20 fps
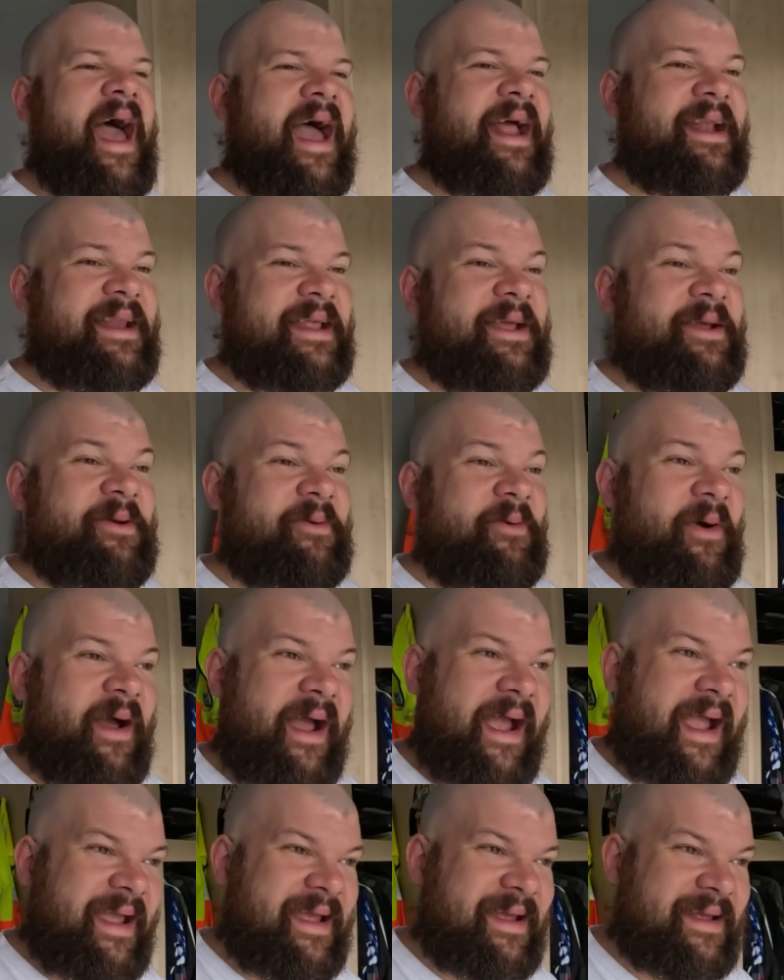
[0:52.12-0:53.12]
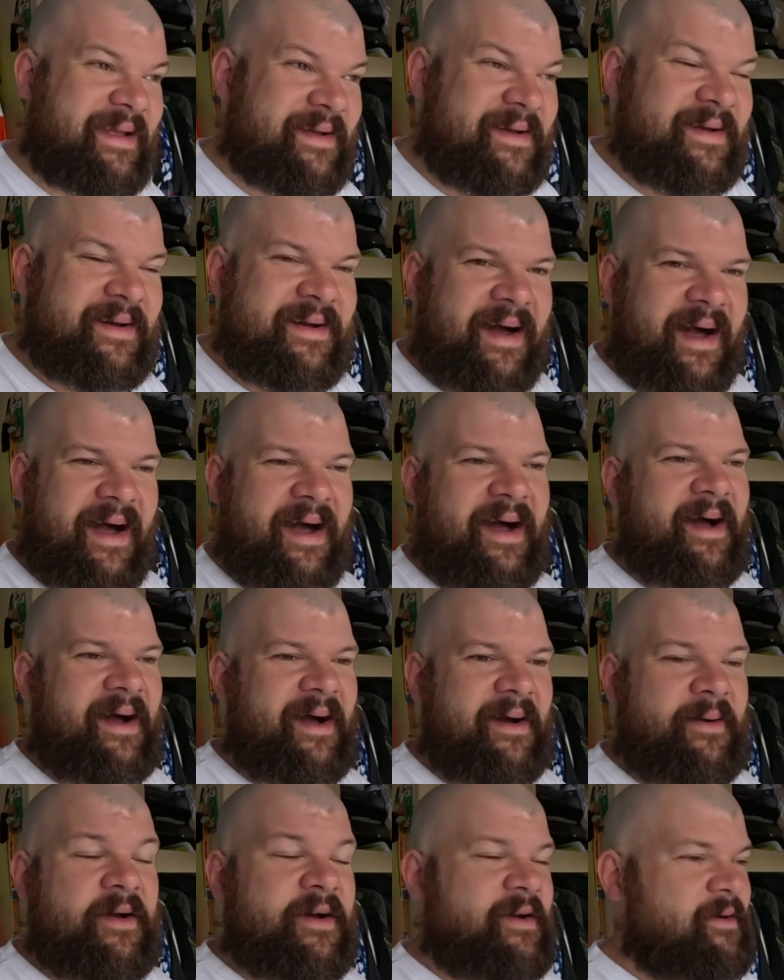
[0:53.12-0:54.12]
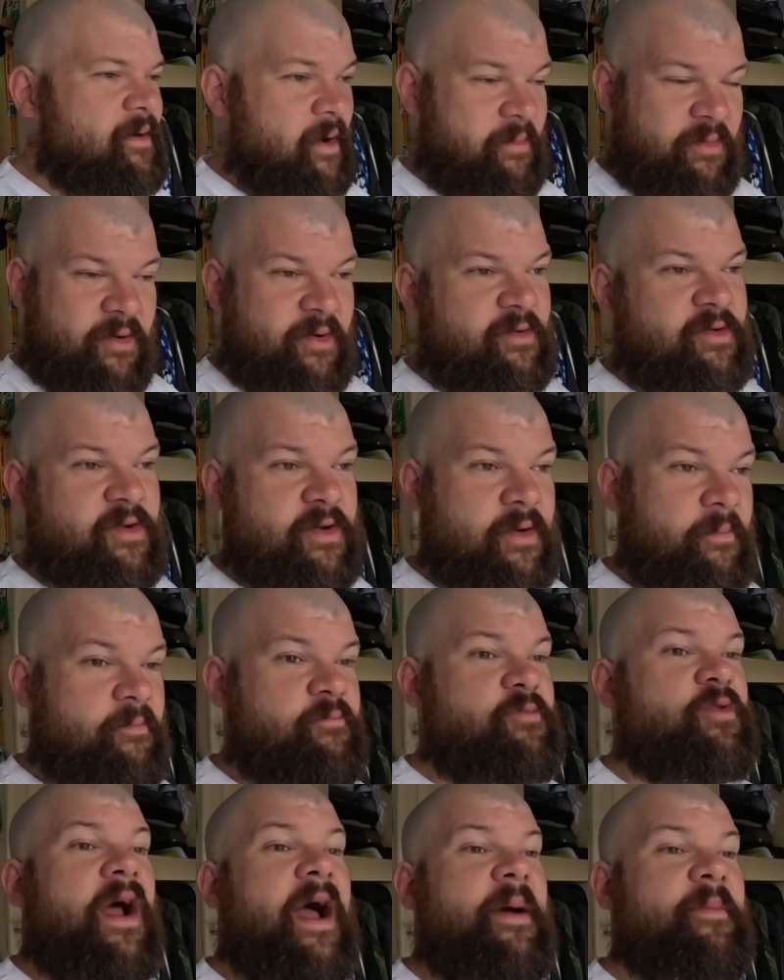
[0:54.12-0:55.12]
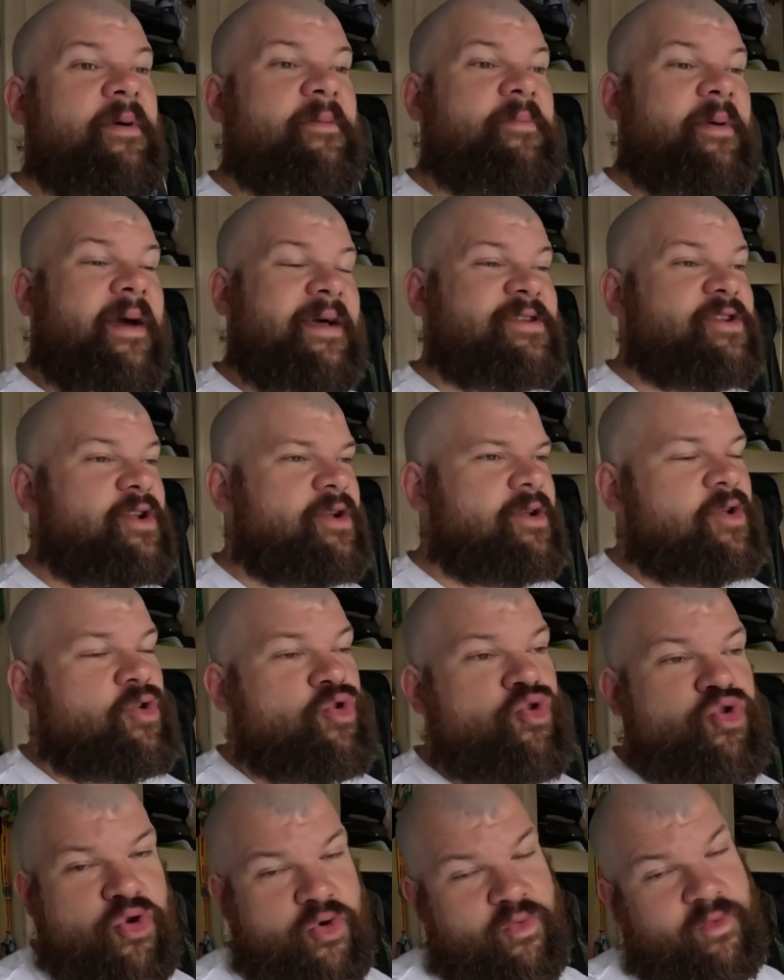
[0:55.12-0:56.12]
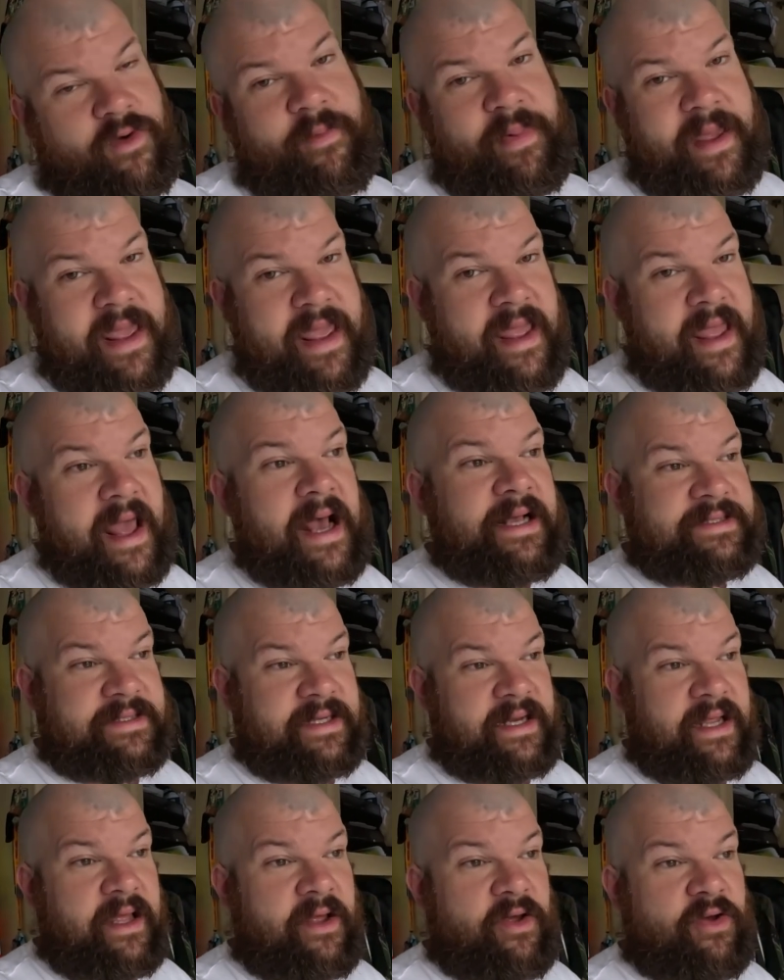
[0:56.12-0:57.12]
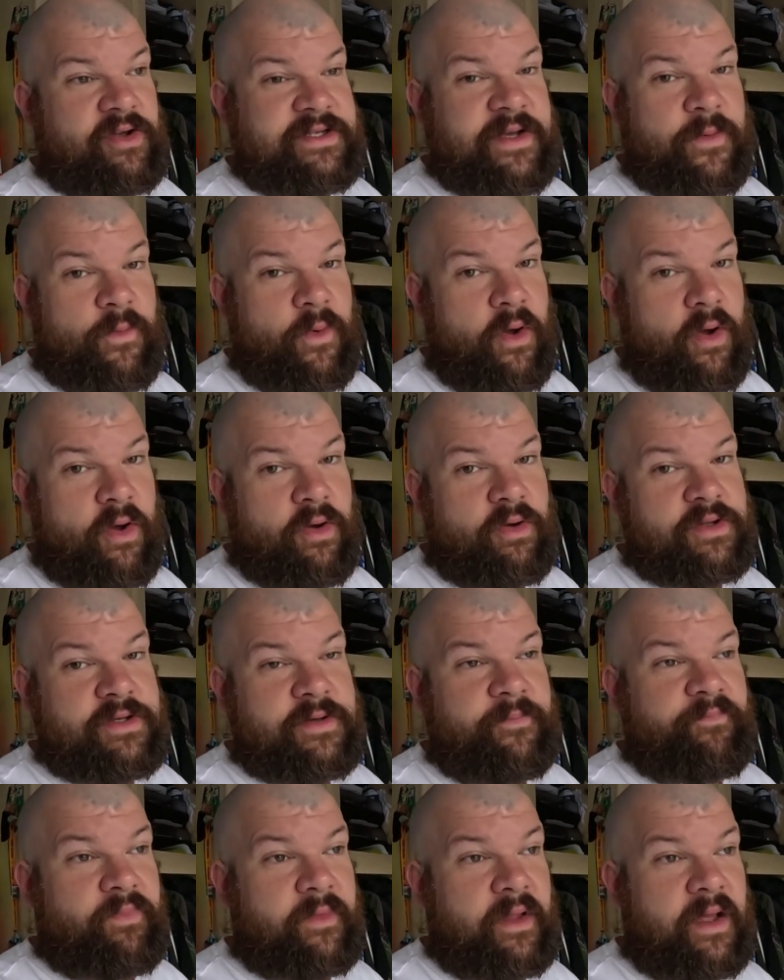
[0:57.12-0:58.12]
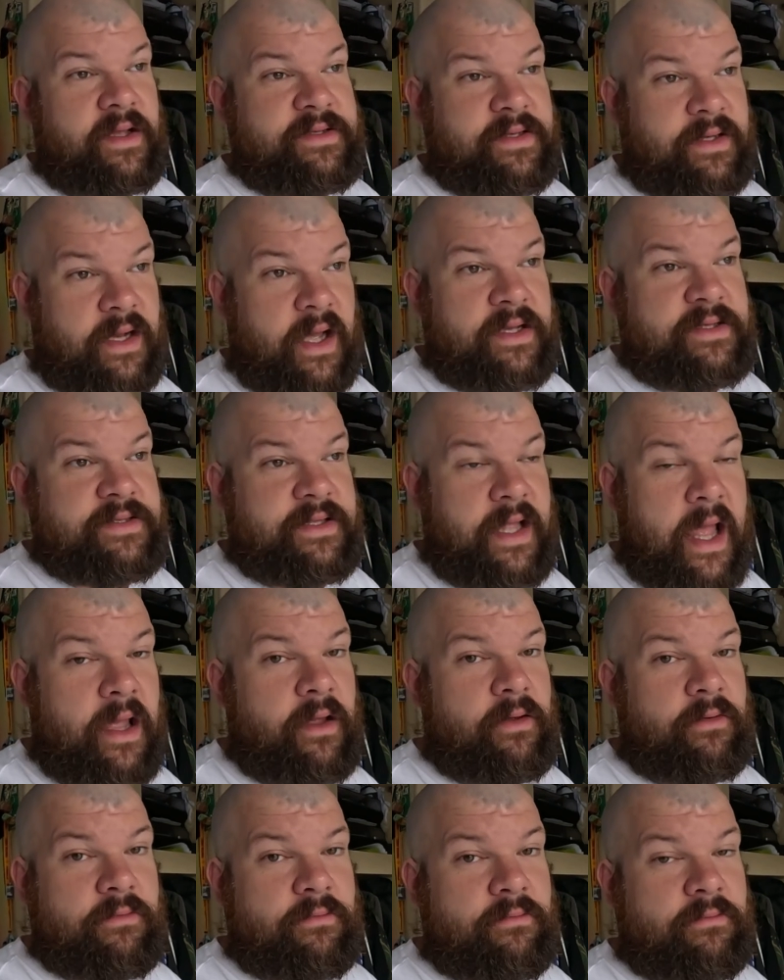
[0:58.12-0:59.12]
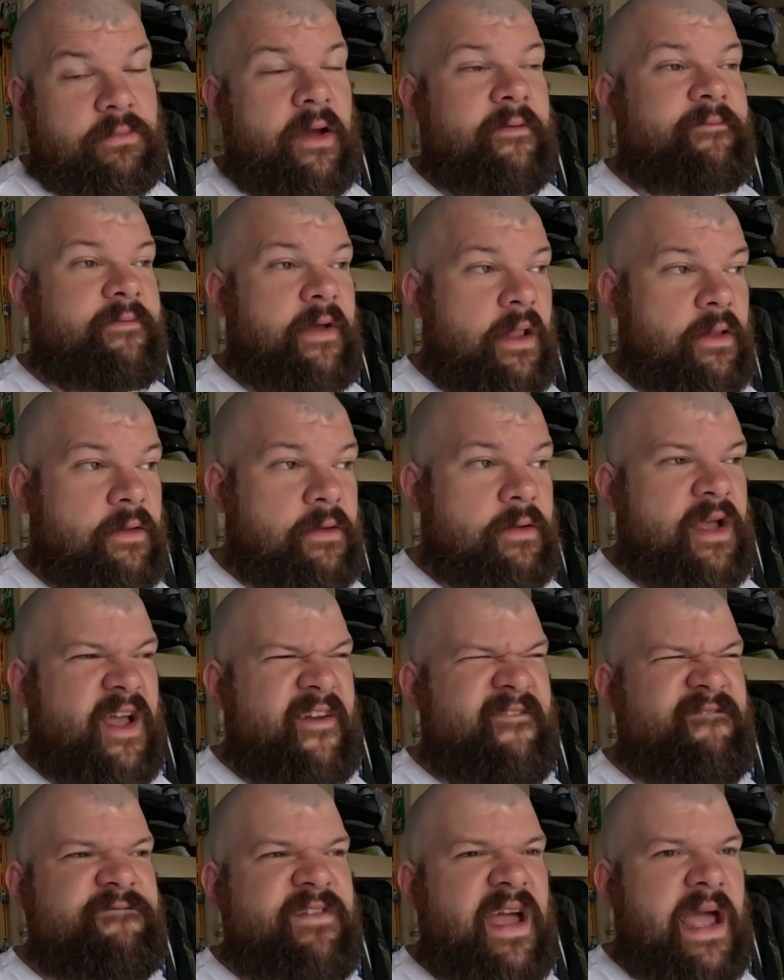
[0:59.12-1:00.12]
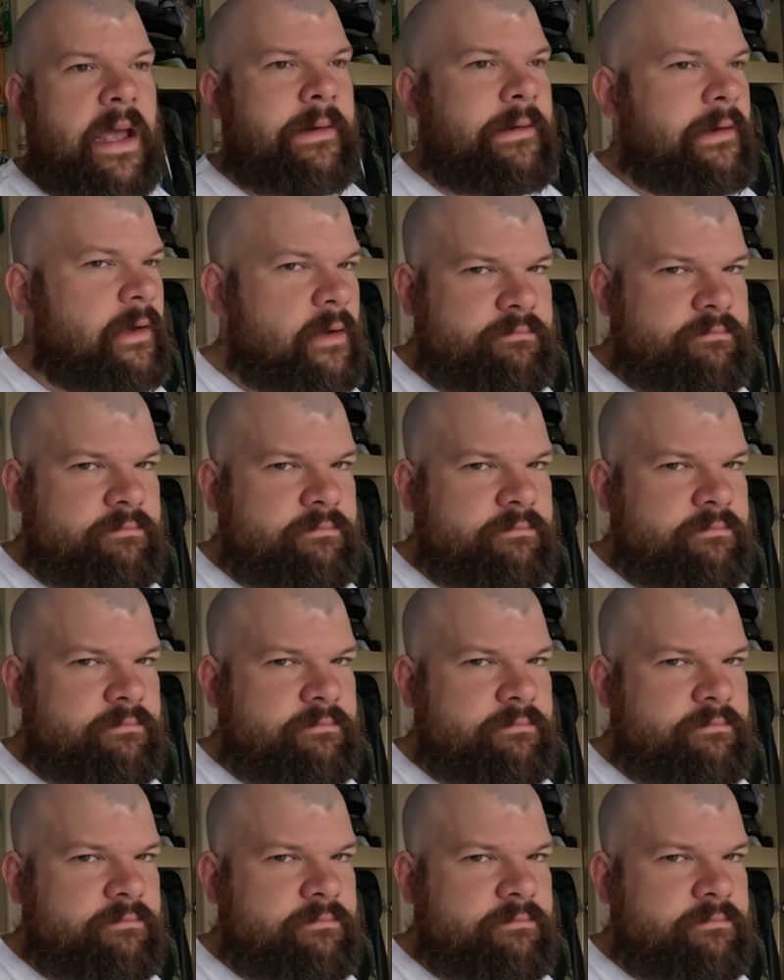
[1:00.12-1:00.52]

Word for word: anyway, uh, I'm going to try my best to repeat yesterday because it worked. That's a nice day. I felt invigored.